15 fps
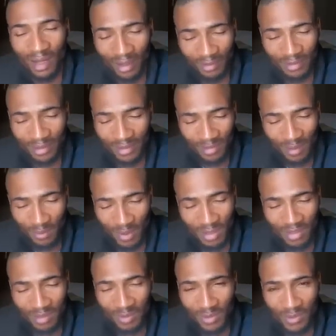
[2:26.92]
It's not
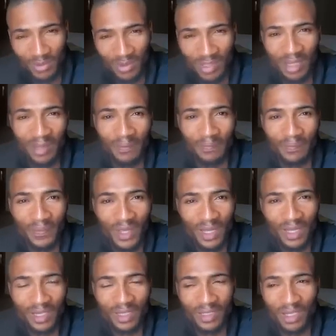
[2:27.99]
possible to say.
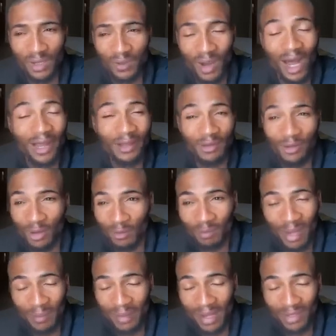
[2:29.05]
So I
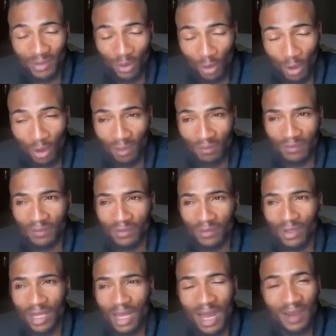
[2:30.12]
got my man off
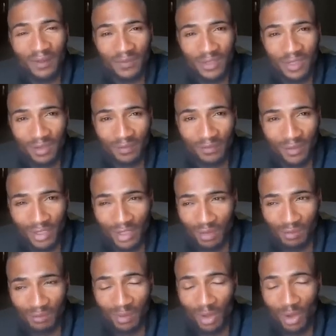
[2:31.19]
after
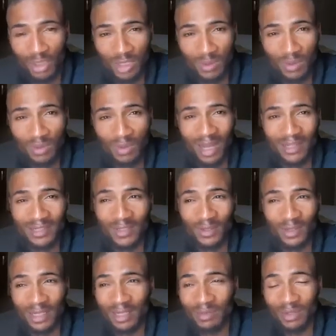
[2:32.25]
finishing from the hospital. I
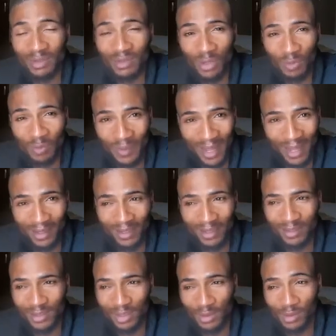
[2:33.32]
said, okay, let me go back
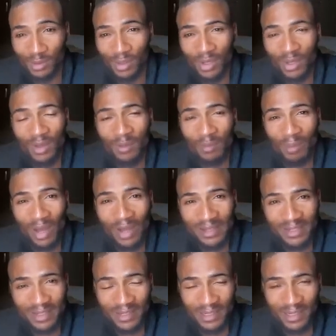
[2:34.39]
to my
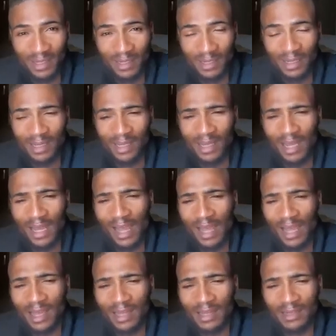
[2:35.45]
city.
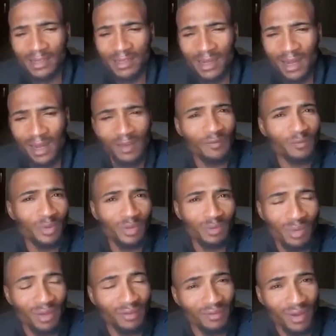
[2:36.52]
And I
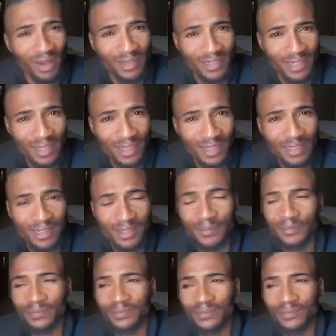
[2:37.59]
booked my flight ticket,